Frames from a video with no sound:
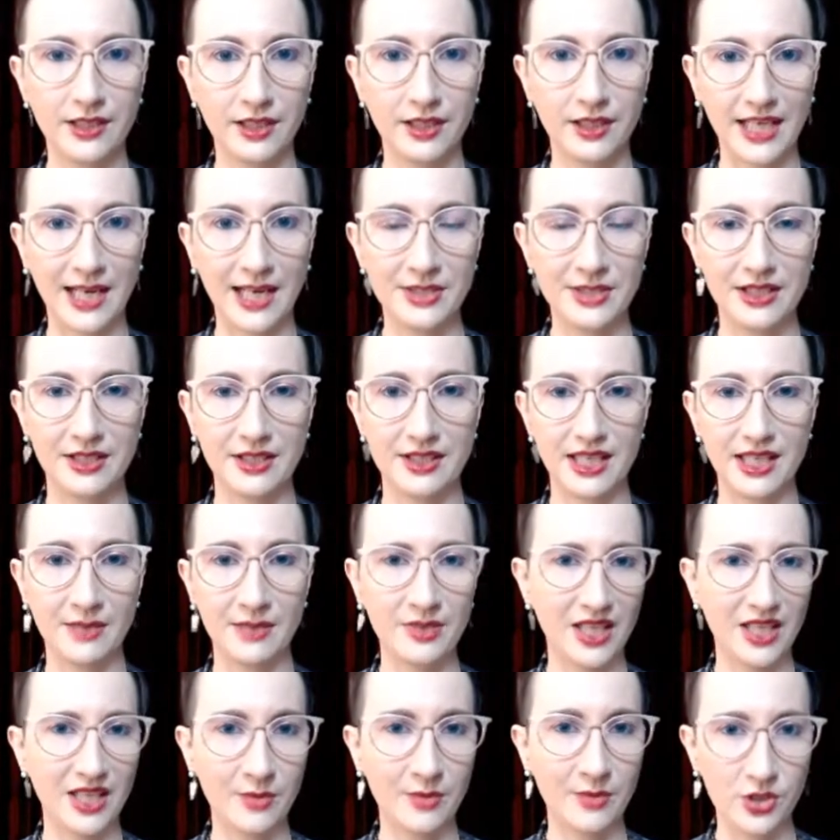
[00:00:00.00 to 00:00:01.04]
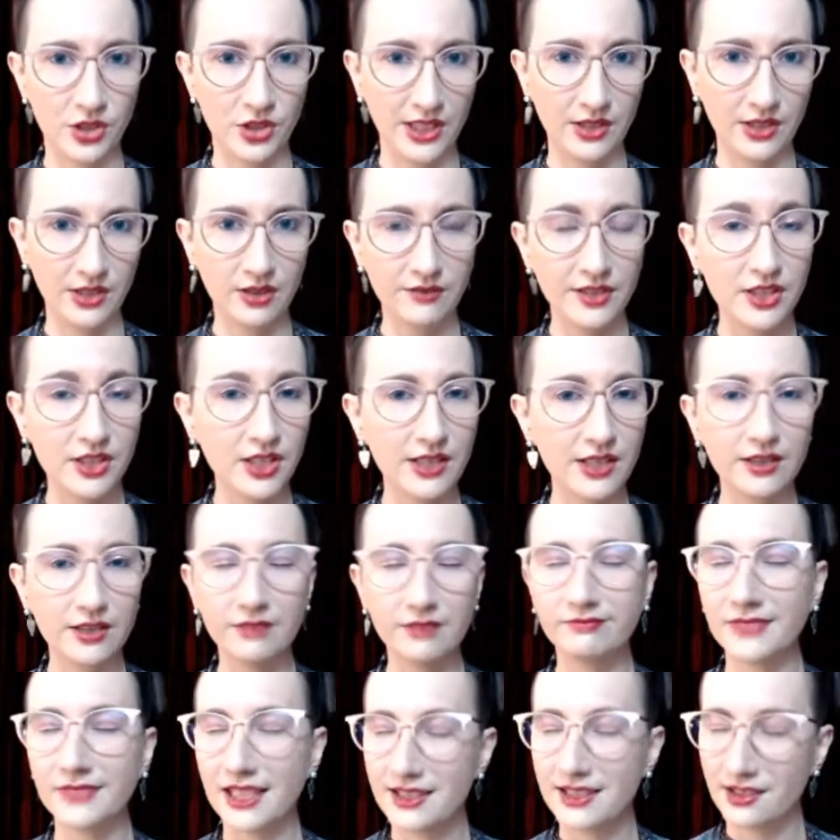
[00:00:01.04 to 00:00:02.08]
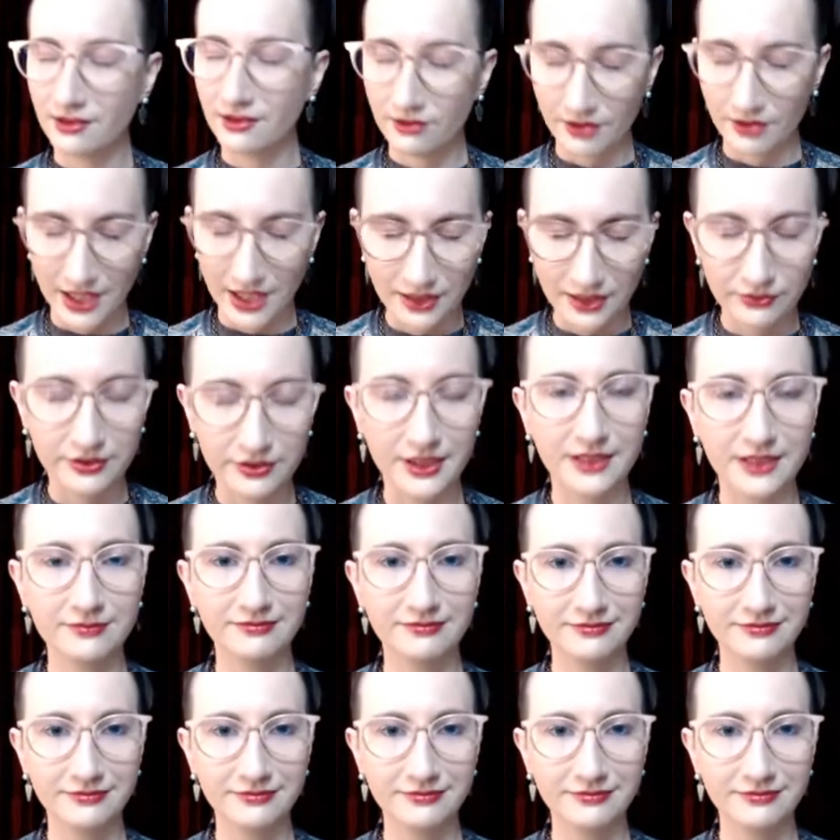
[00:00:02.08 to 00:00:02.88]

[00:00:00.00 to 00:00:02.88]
games at the same time and cheat off each other. It's great fun.